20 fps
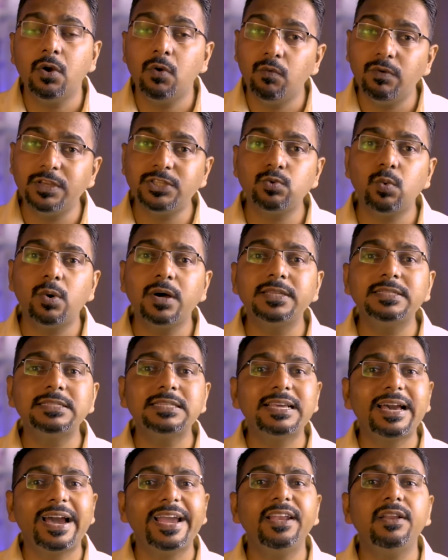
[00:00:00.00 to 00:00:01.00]
which was
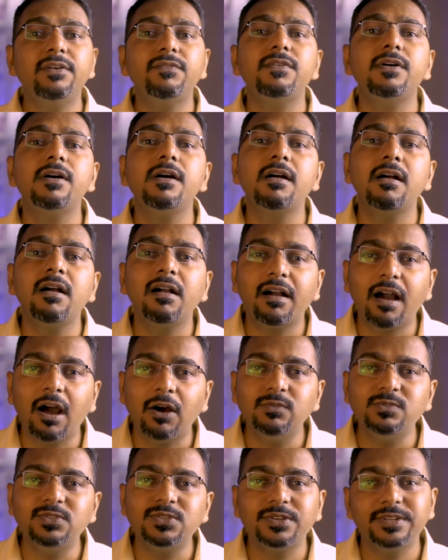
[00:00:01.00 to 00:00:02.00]
kind of a
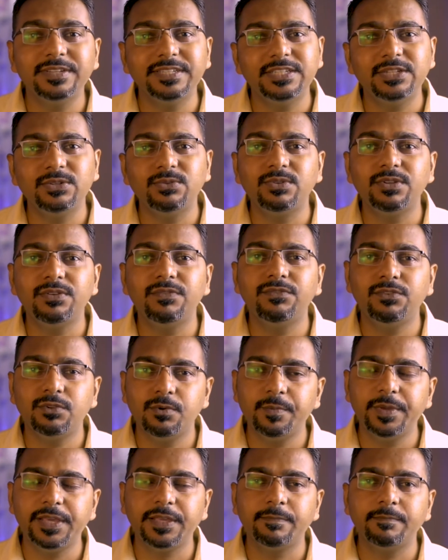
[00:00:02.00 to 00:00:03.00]
counterintuitive to
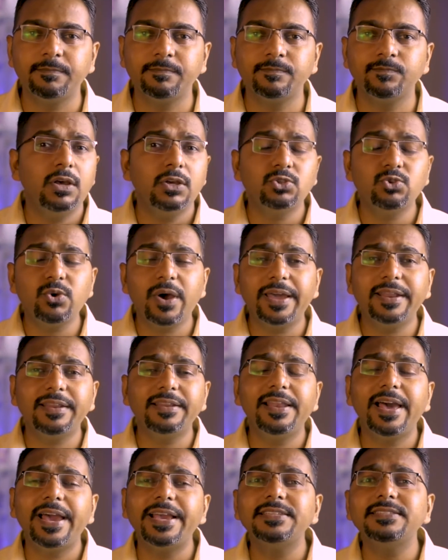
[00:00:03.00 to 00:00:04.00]
me. So I
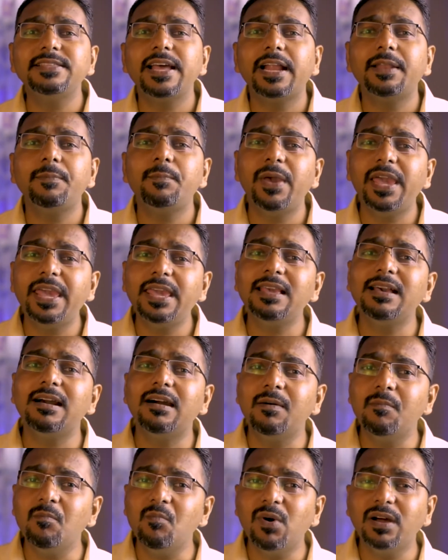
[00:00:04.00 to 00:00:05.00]
realized that paying a
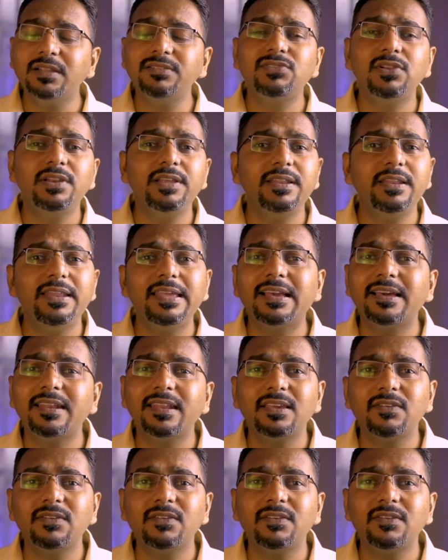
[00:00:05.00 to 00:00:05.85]
monthly recurring